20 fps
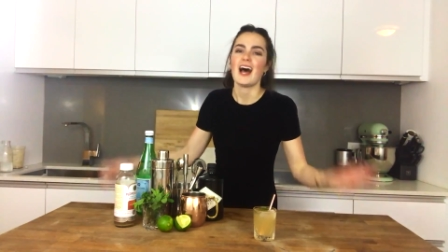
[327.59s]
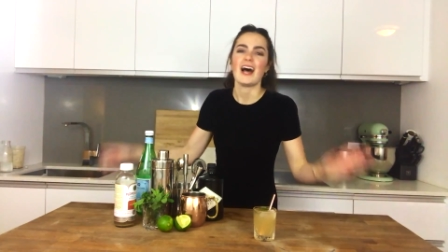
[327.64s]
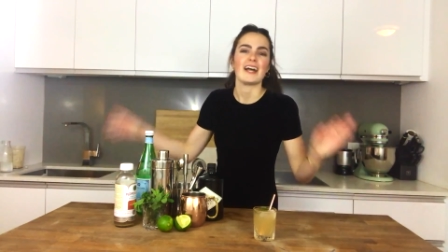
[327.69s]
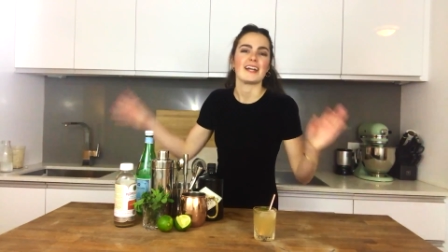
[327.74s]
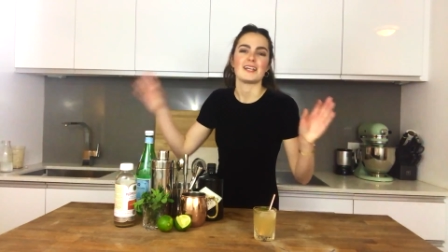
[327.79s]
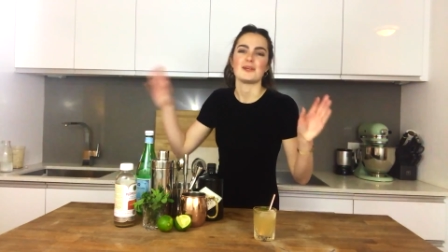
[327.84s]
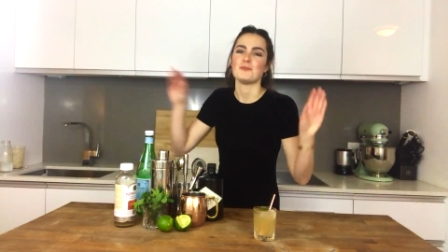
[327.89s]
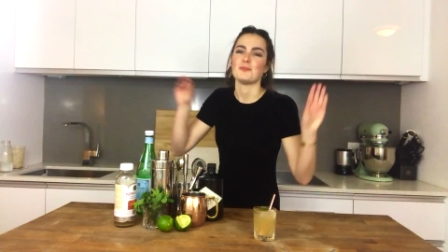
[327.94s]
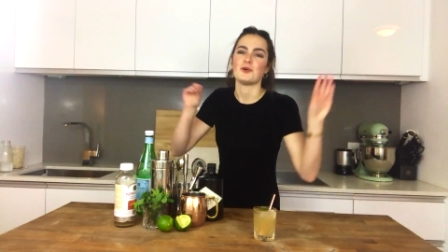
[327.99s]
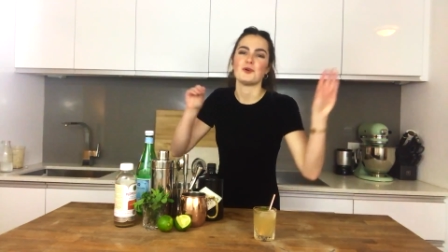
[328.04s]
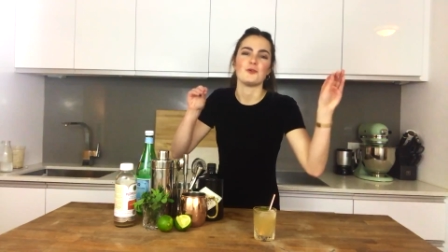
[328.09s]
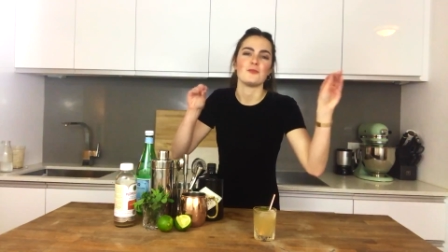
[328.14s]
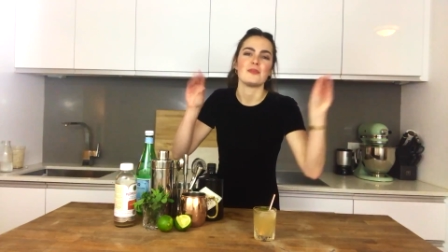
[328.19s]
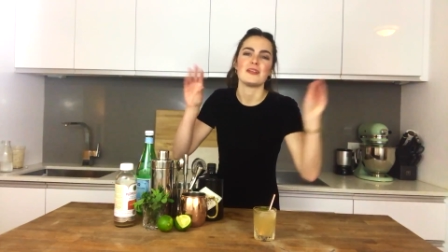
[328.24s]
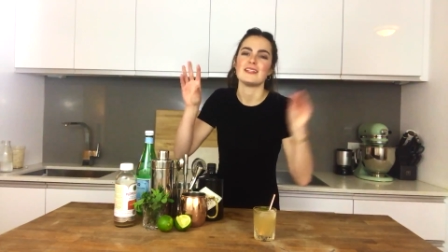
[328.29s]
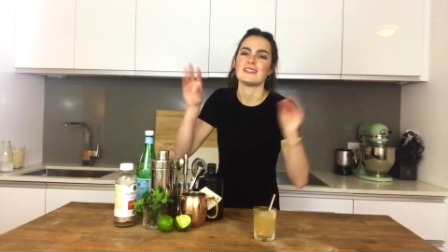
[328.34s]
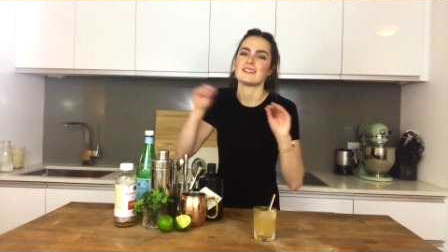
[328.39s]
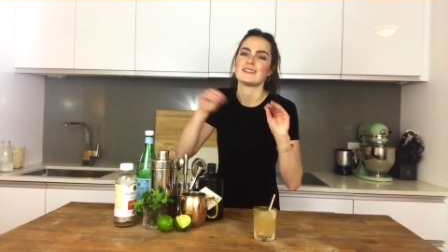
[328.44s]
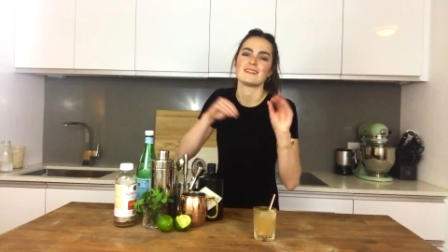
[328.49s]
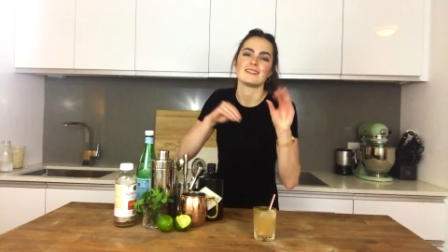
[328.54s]
I can pull
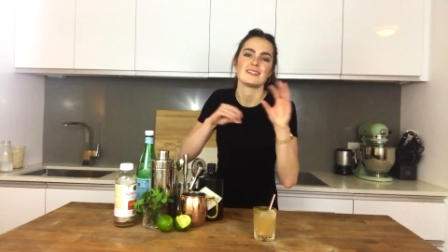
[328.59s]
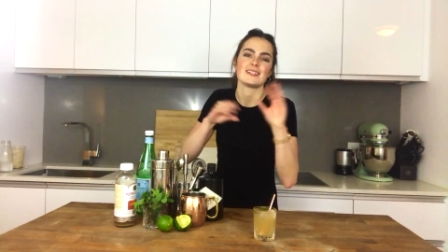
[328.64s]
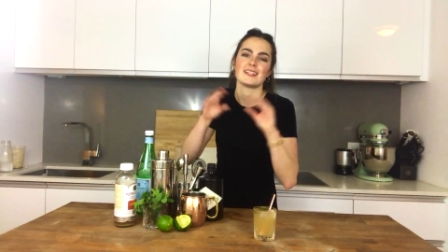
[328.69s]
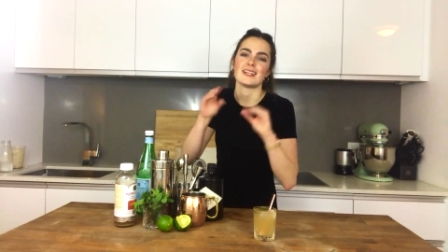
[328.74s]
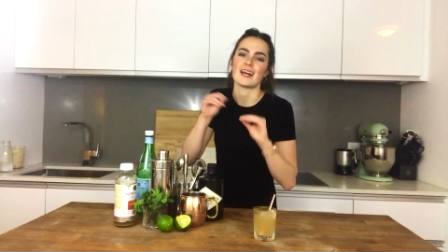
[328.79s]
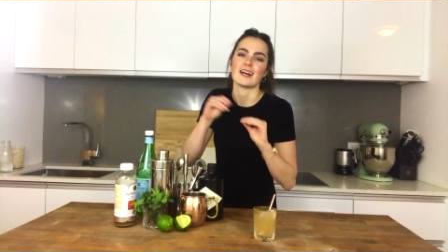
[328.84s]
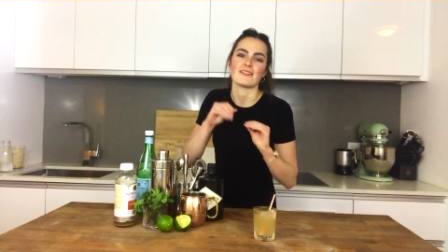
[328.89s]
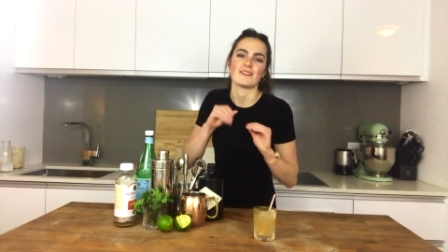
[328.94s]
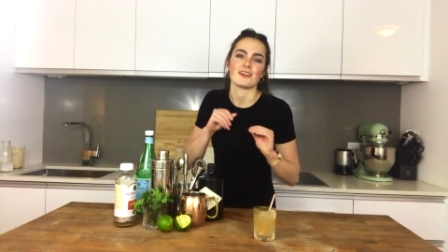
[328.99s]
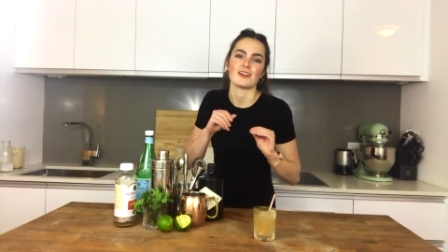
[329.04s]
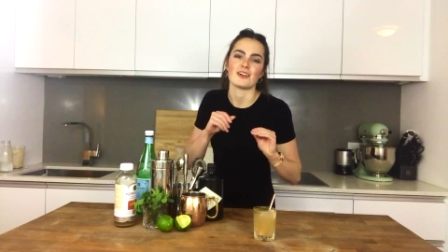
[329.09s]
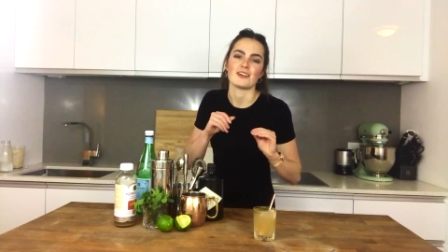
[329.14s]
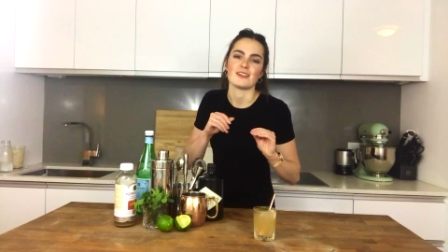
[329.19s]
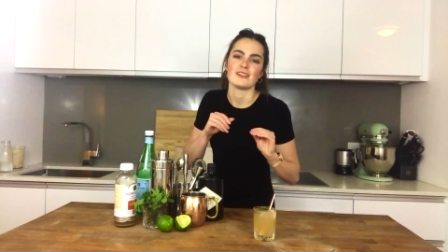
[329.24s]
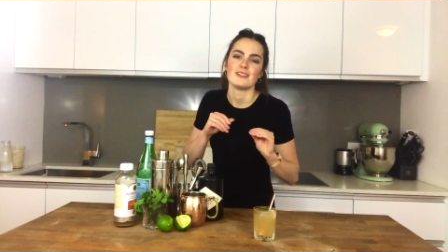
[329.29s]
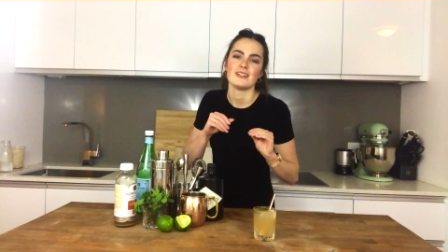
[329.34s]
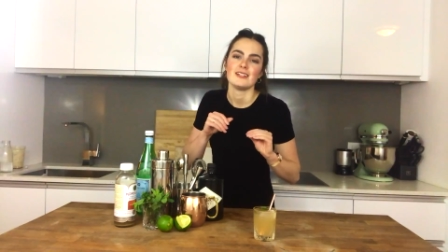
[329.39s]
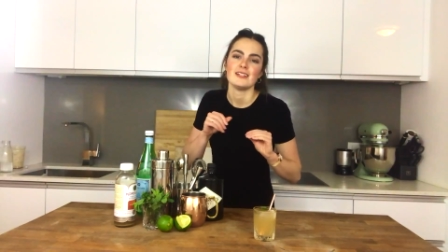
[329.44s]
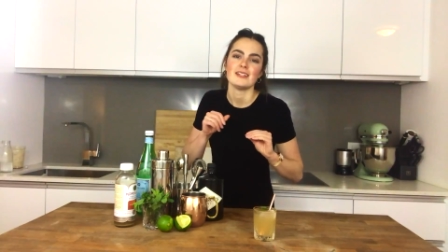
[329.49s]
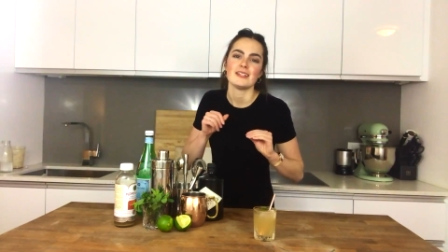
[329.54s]
pieces together,
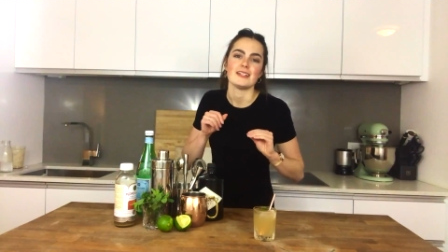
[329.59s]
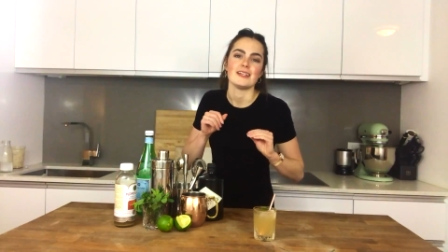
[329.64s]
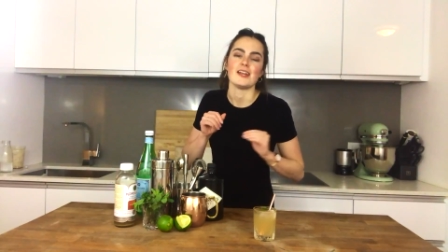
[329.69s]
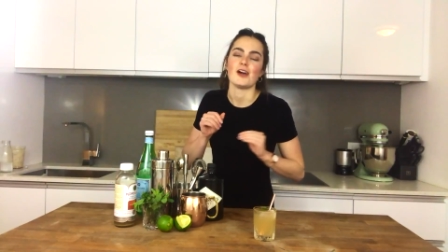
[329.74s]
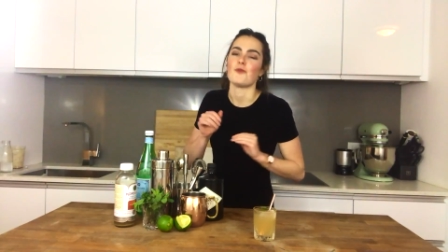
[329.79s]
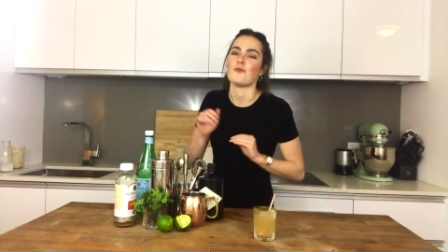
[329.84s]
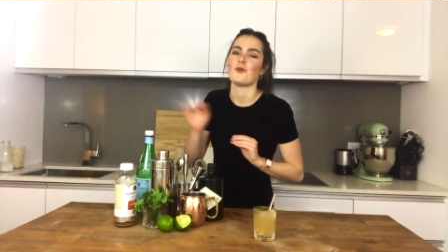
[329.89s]
you know,